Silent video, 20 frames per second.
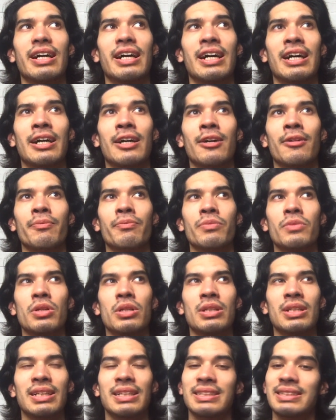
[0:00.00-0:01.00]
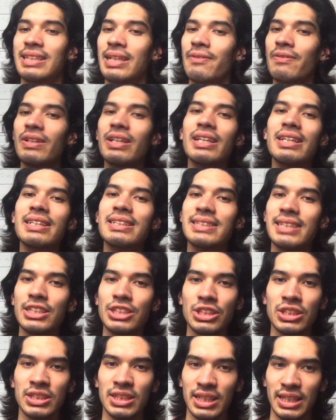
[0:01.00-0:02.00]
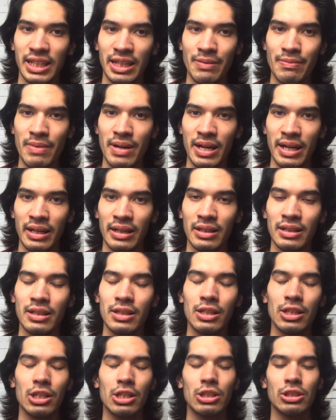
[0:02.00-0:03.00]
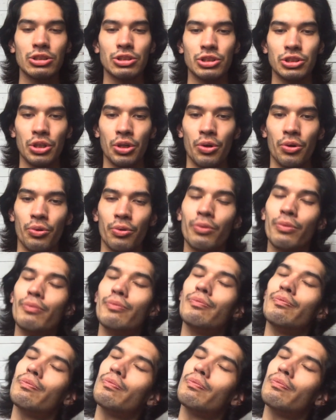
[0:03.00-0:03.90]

even the decisions that they made. So